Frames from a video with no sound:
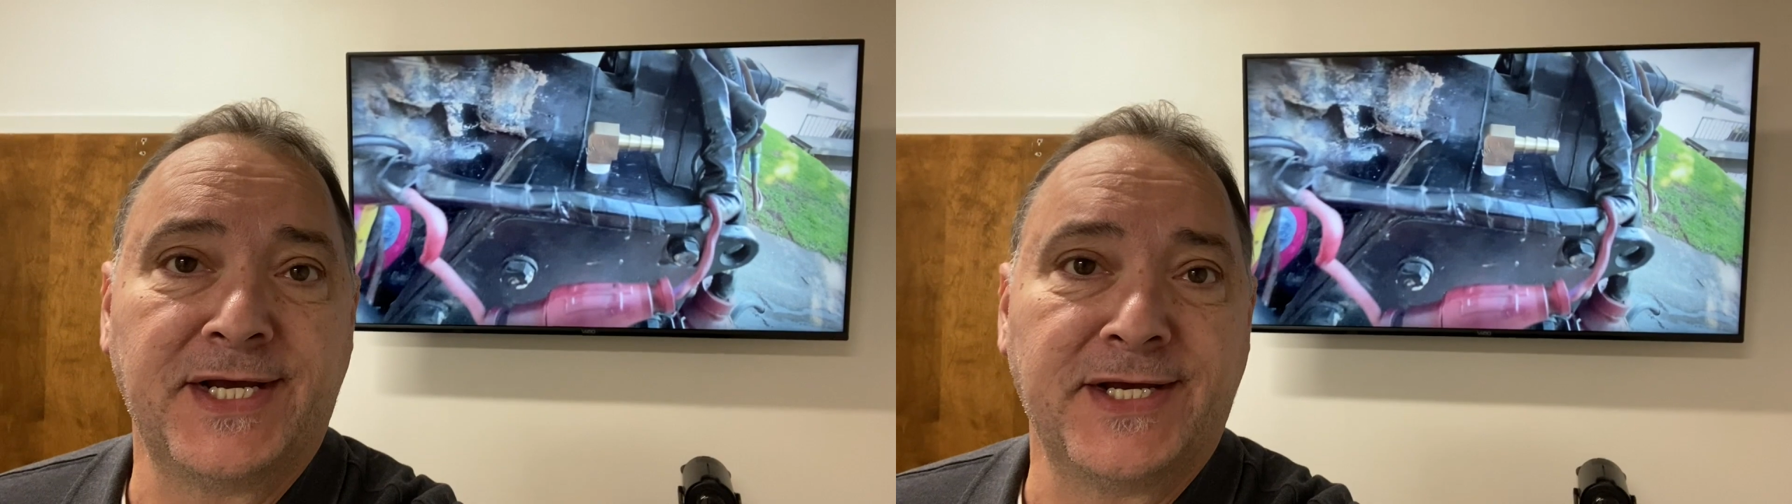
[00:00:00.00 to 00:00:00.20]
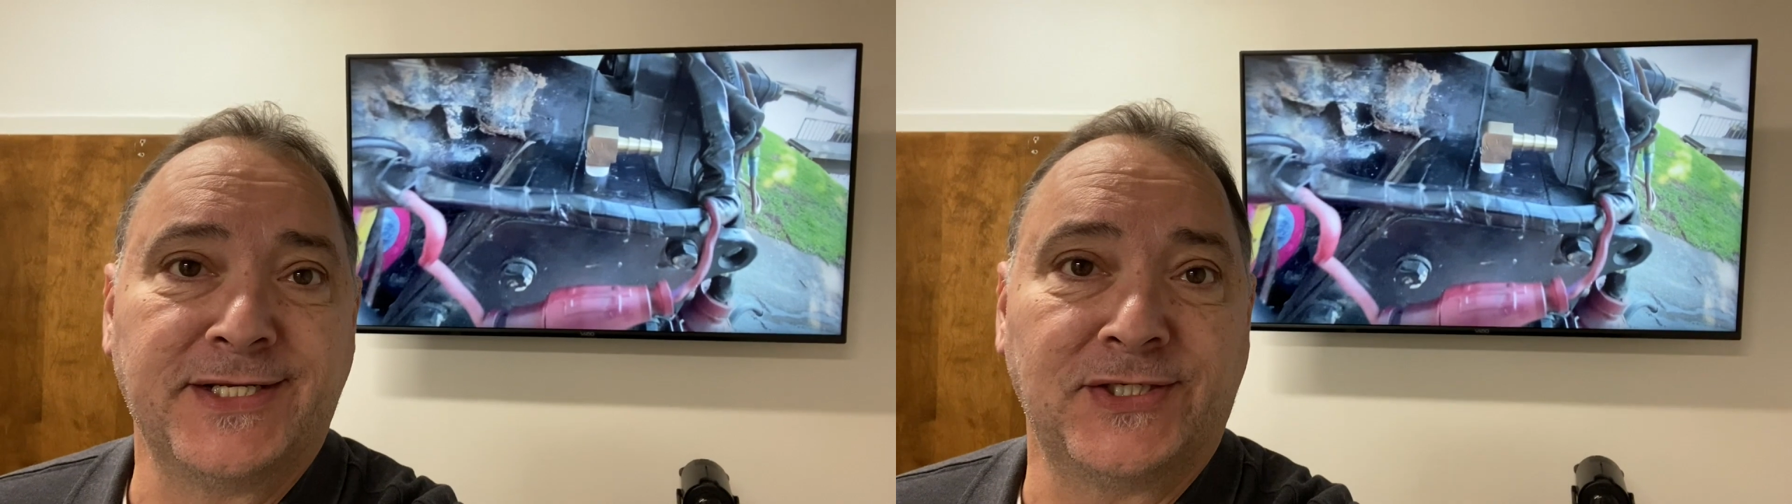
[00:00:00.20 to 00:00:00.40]

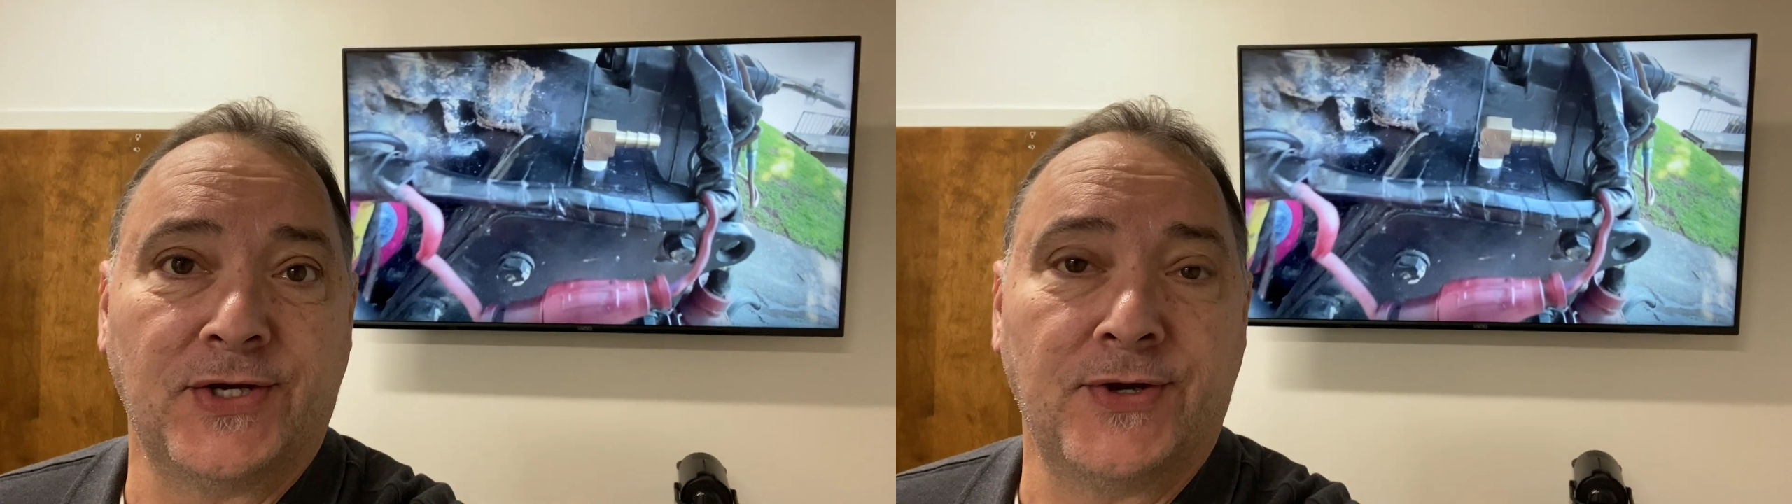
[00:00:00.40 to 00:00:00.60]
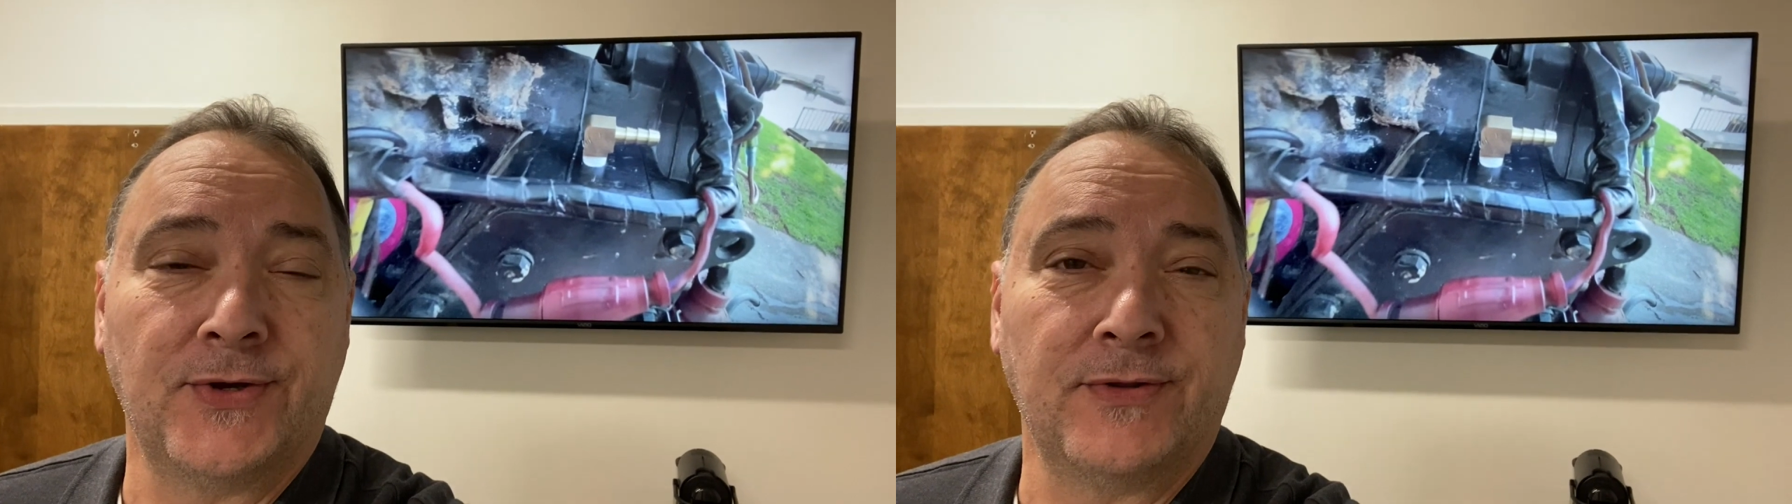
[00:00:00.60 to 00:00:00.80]

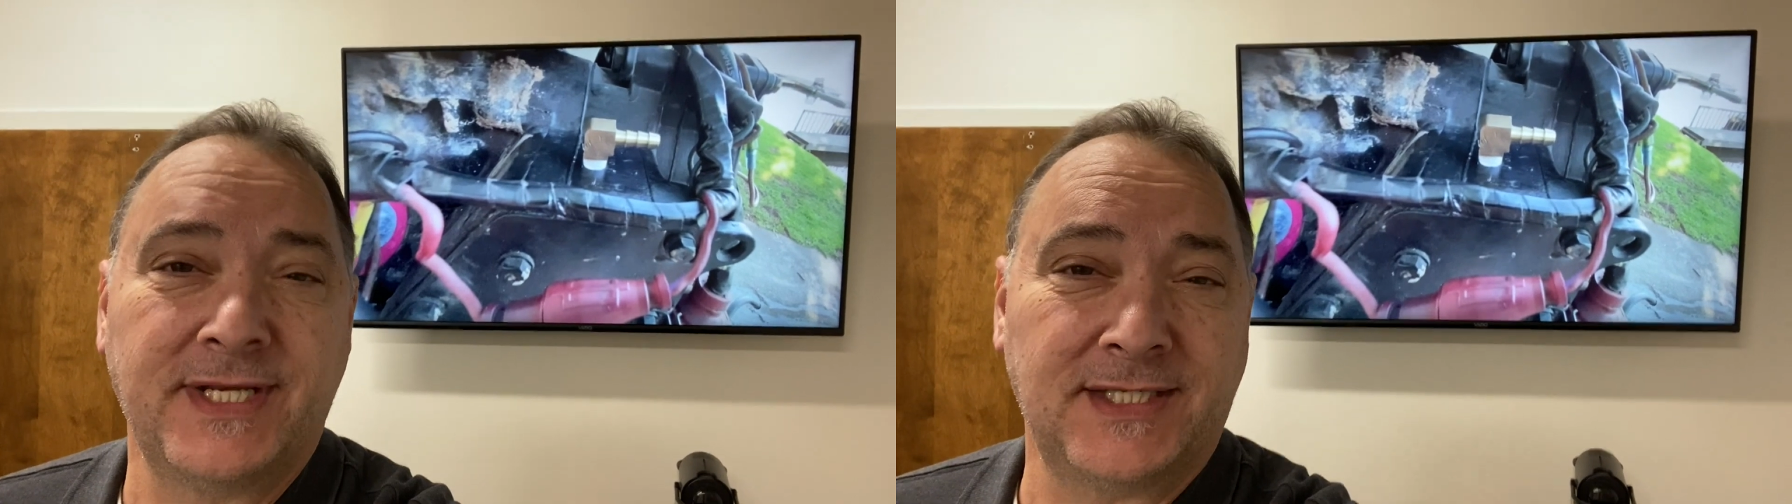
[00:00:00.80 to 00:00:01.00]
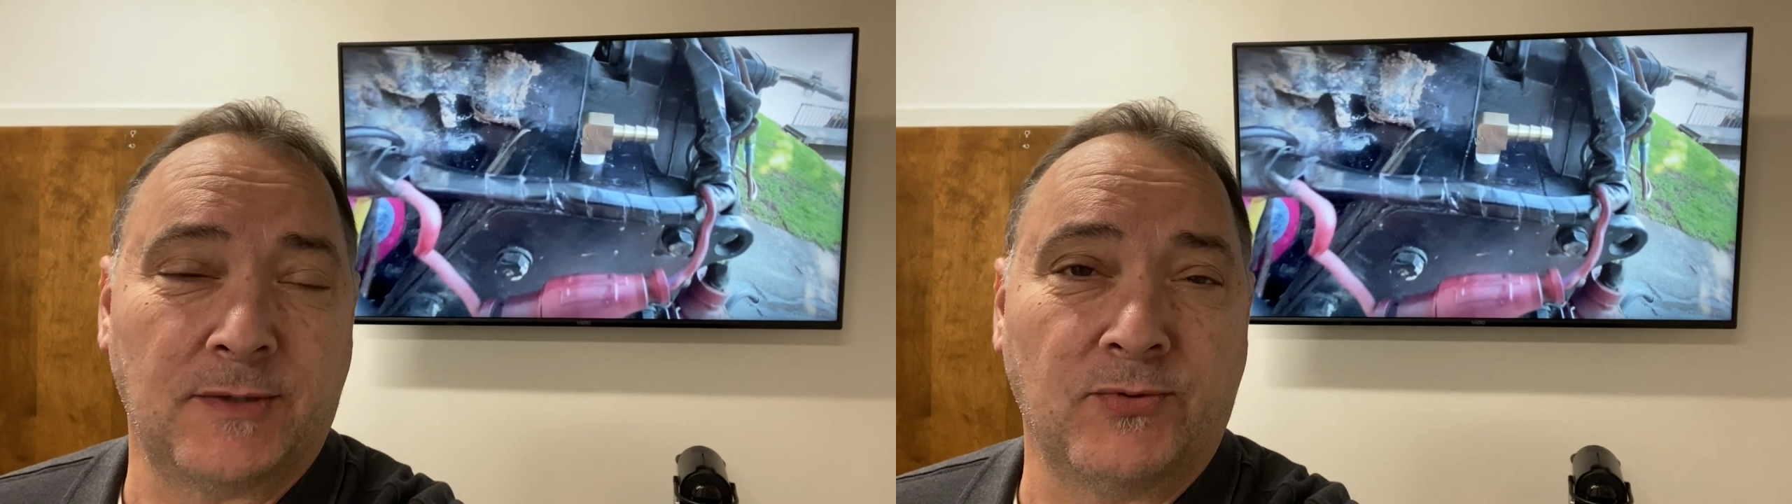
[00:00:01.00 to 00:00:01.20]
So
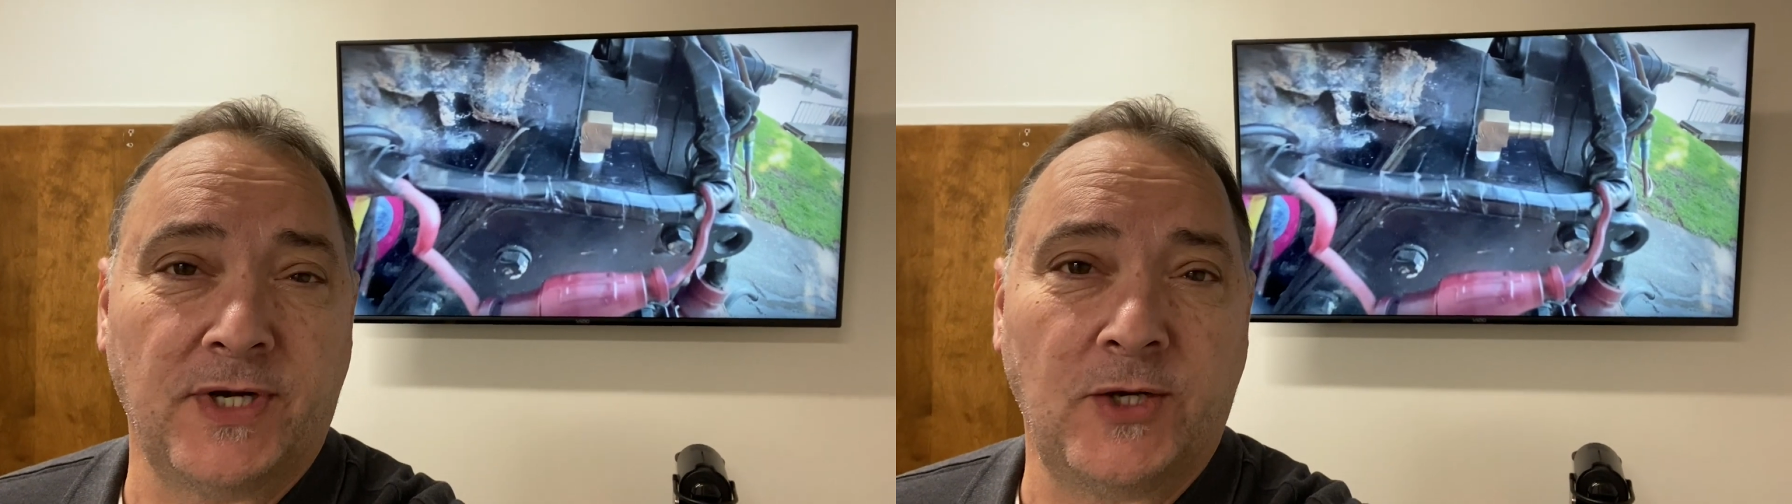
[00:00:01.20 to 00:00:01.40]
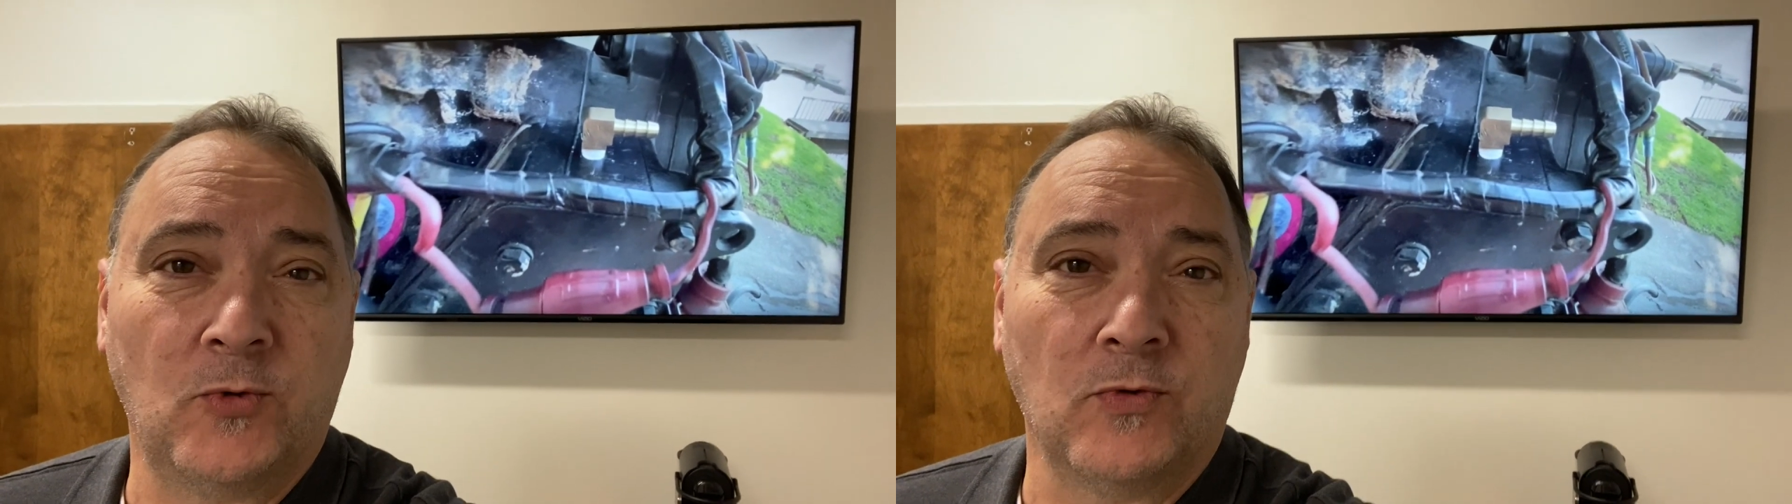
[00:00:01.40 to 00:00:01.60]
this is a
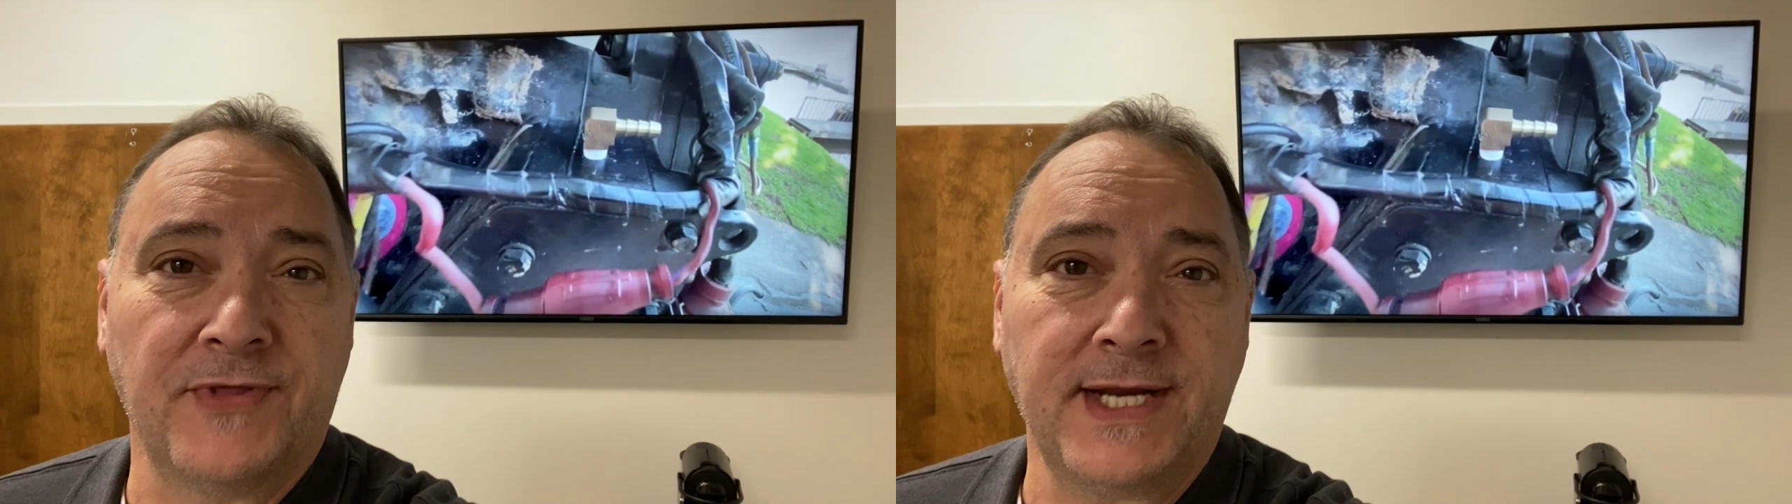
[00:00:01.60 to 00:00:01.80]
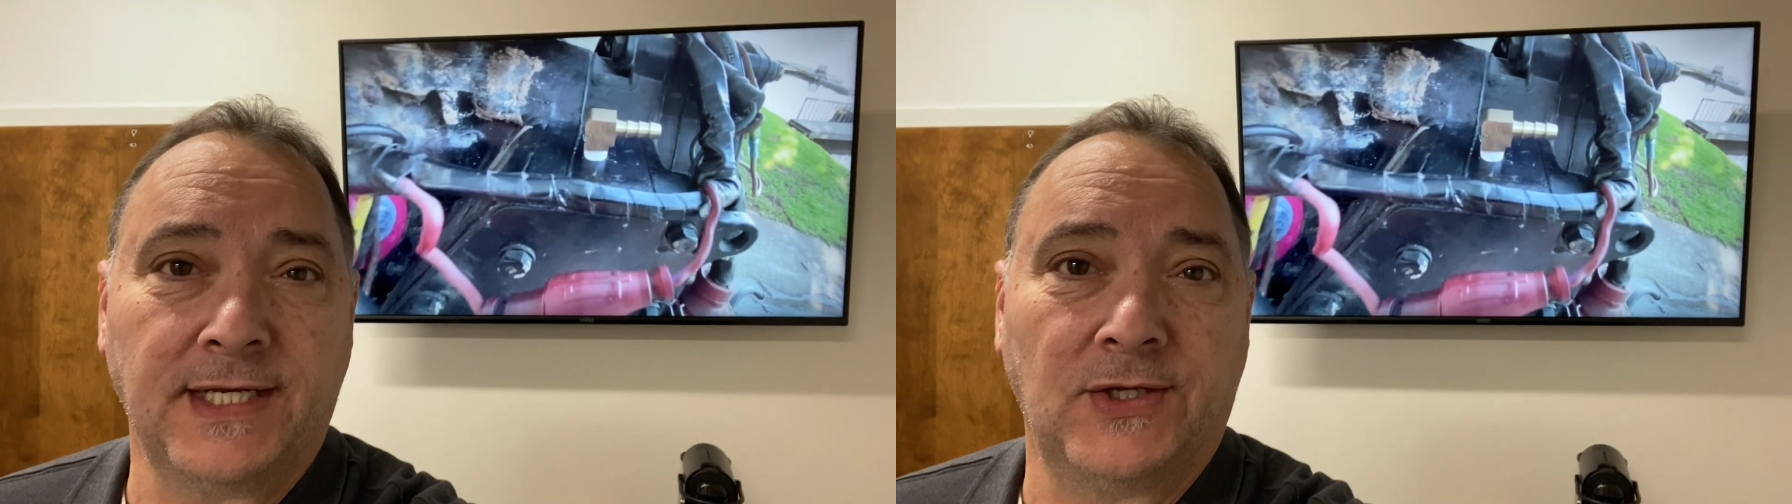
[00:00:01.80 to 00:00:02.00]
pretty cool
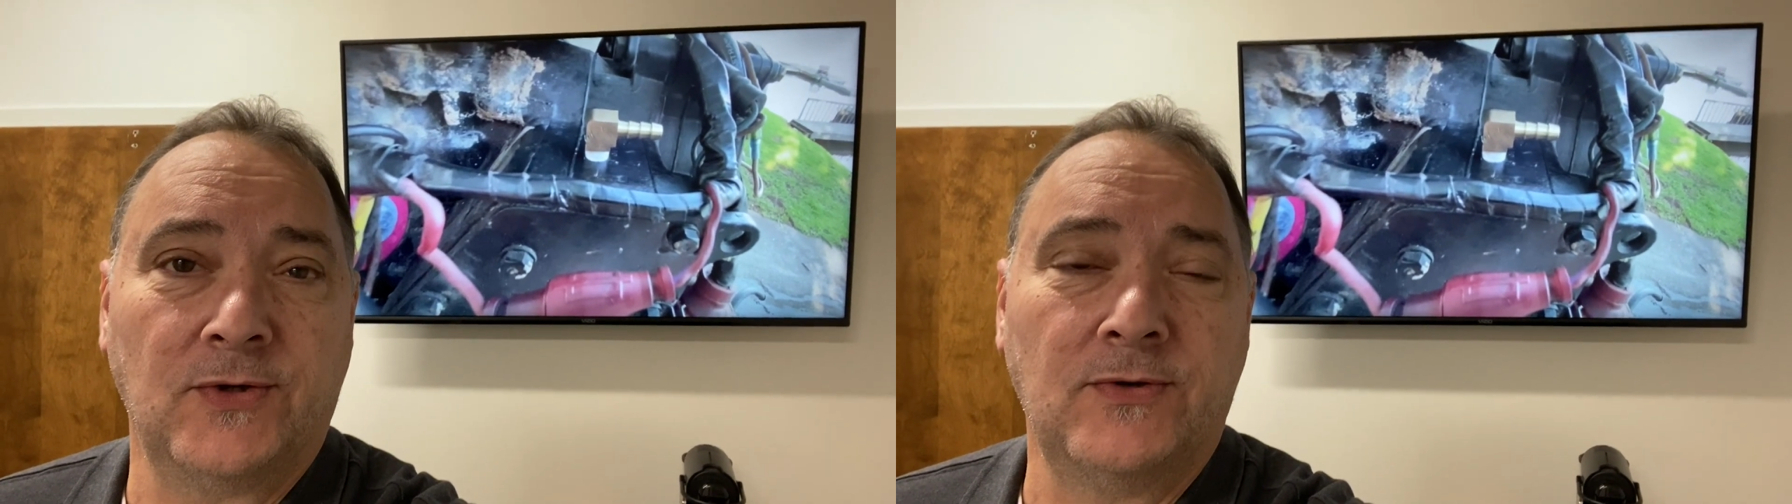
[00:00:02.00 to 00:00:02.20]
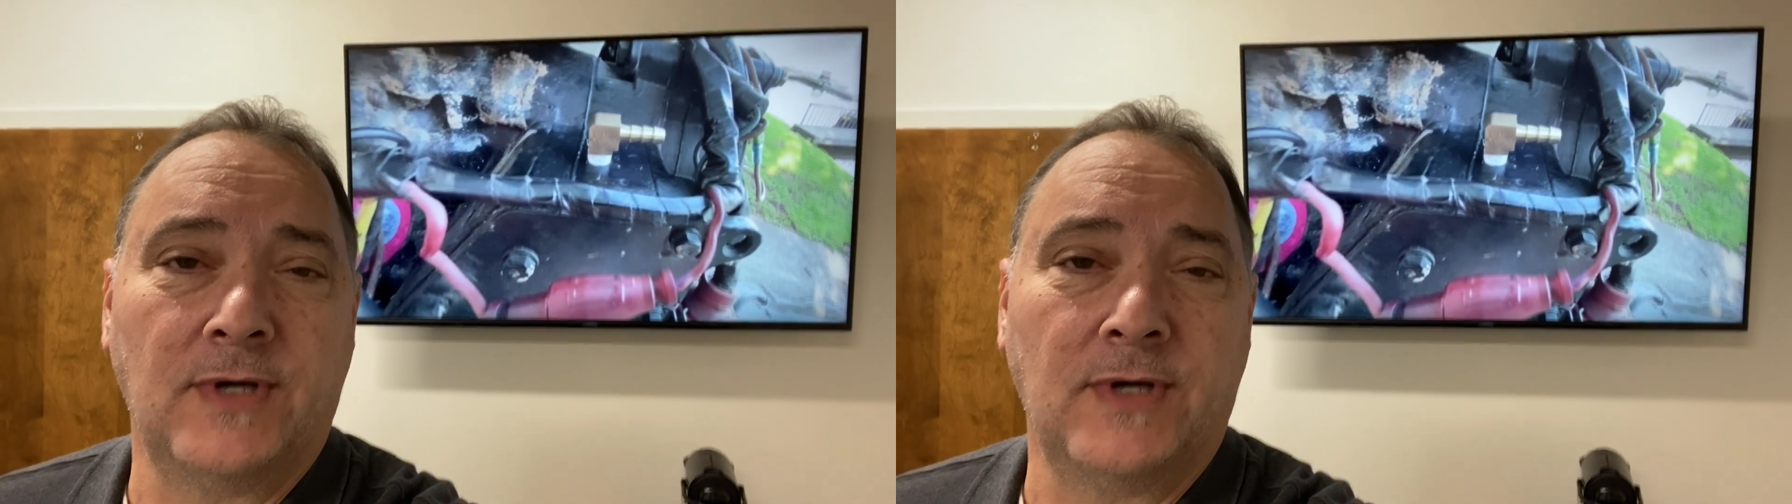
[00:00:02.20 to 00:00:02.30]
thing to do.